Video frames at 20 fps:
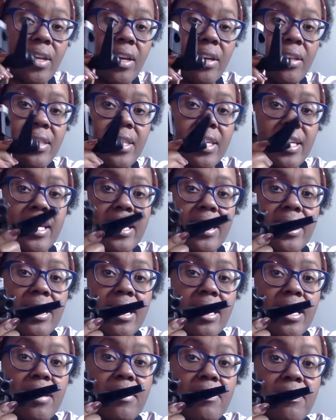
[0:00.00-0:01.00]
the
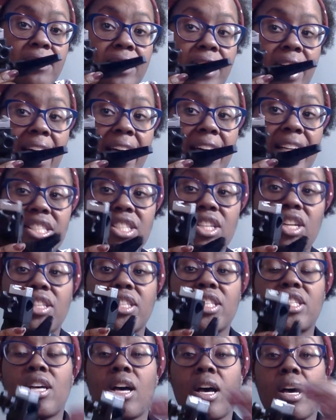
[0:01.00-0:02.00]
flash on
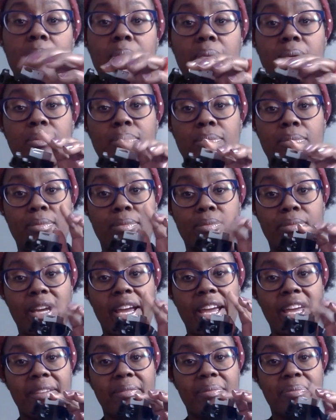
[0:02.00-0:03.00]
the top,
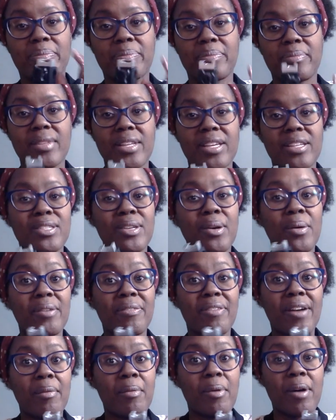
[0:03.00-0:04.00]
right? So
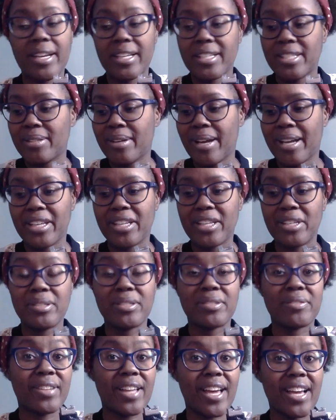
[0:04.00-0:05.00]
if I wanted to, I could
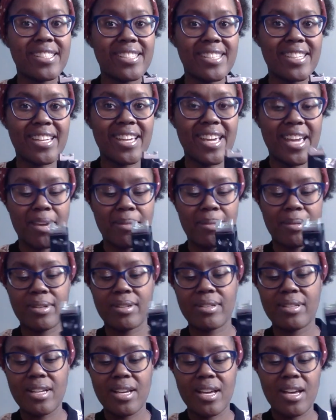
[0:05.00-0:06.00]
use a flash sync
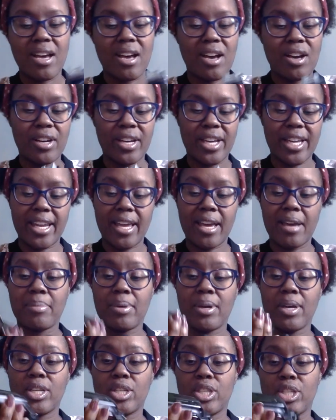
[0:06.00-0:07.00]
cable, hook it
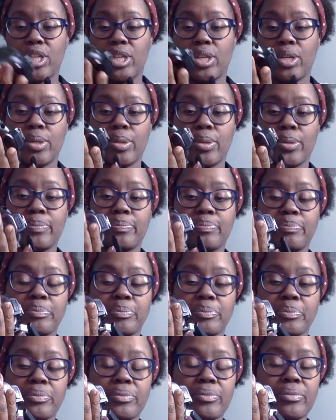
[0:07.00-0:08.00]
up to
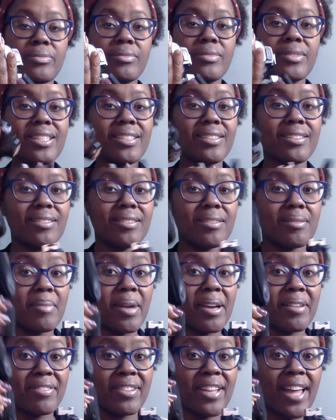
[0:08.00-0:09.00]

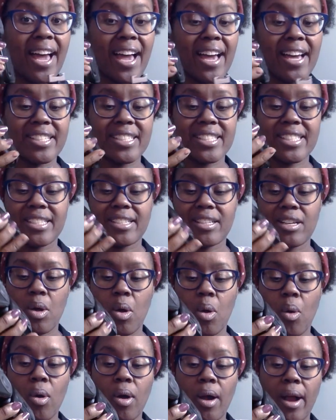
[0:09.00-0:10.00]
my flash,
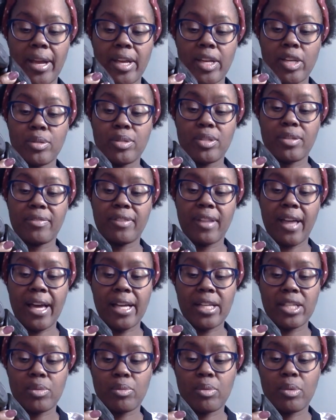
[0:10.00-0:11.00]
or I could use the
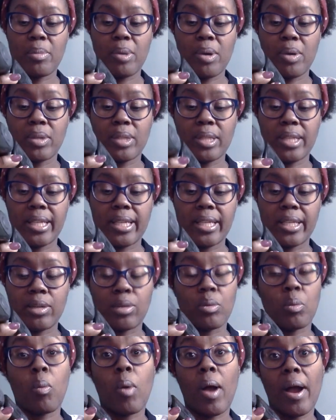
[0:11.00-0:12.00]
flash remotely or
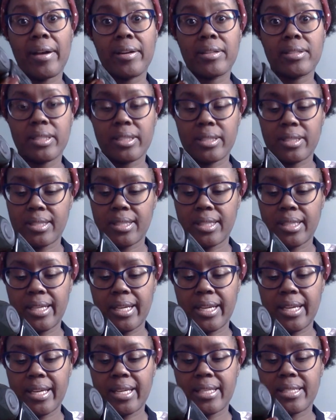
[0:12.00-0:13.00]

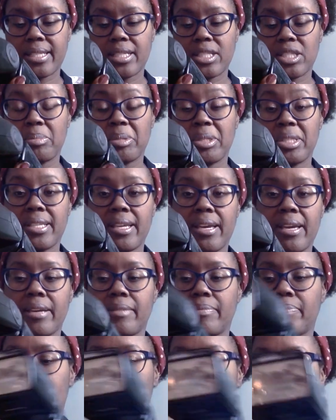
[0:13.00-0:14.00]
wirelessly, I guess I should be saying.